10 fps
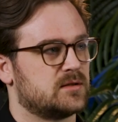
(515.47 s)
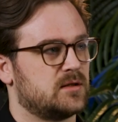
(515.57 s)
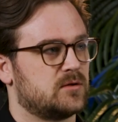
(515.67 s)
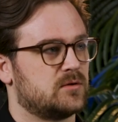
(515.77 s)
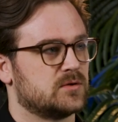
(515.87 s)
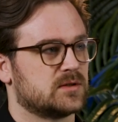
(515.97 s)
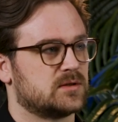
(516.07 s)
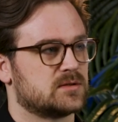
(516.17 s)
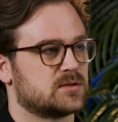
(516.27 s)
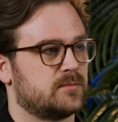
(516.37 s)
I think there's like
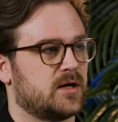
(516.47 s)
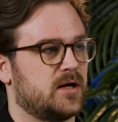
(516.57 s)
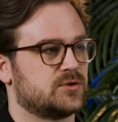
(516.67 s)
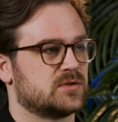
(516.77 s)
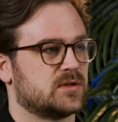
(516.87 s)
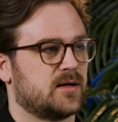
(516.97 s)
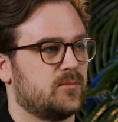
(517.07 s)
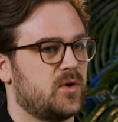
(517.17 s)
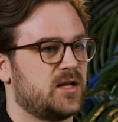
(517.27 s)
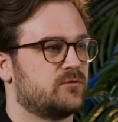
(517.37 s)
this subconscious, like I'm
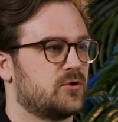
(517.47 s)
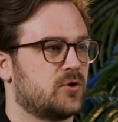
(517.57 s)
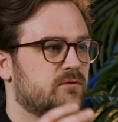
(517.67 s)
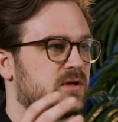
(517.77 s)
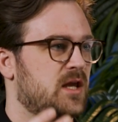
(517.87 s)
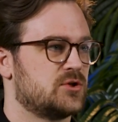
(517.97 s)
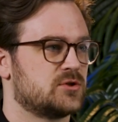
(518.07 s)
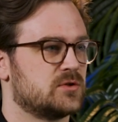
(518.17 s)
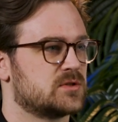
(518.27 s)
waiting for a notification or